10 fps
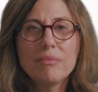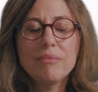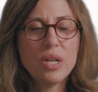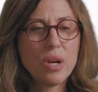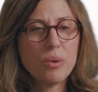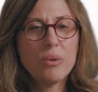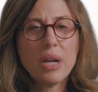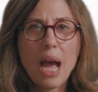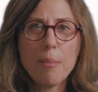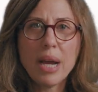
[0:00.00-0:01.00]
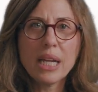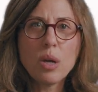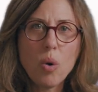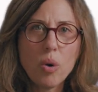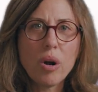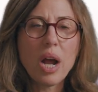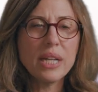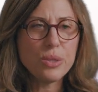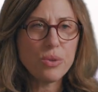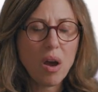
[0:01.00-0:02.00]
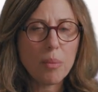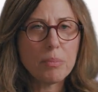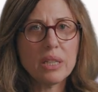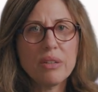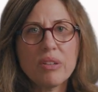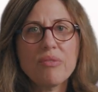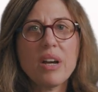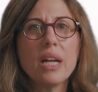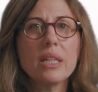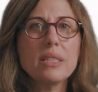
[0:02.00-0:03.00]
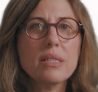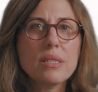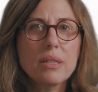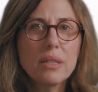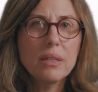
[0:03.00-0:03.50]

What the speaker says: No, at my core, I do not believe in violence.